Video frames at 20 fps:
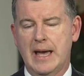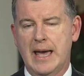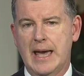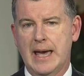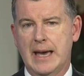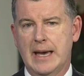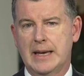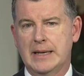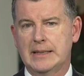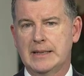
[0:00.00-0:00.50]

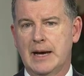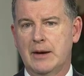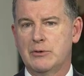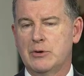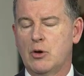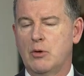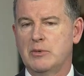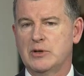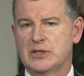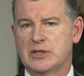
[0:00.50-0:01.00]
and I
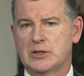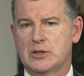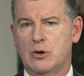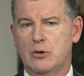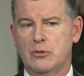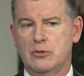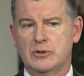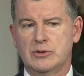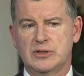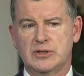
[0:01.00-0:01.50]
would almost
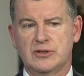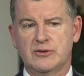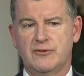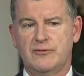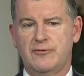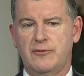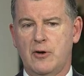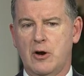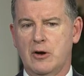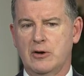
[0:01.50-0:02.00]
go so
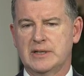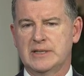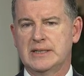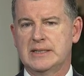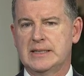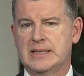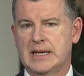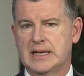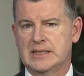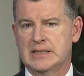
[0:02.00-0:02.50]
far as
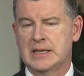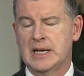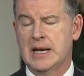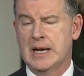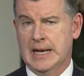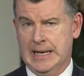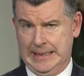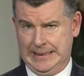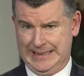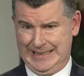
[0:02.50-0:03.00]

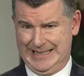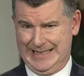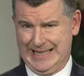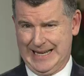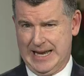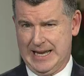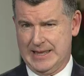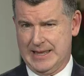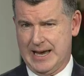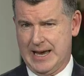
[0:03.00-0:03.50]
to
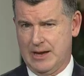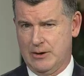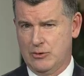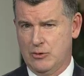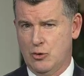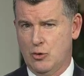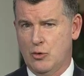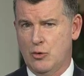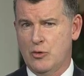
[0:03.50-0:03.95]
say that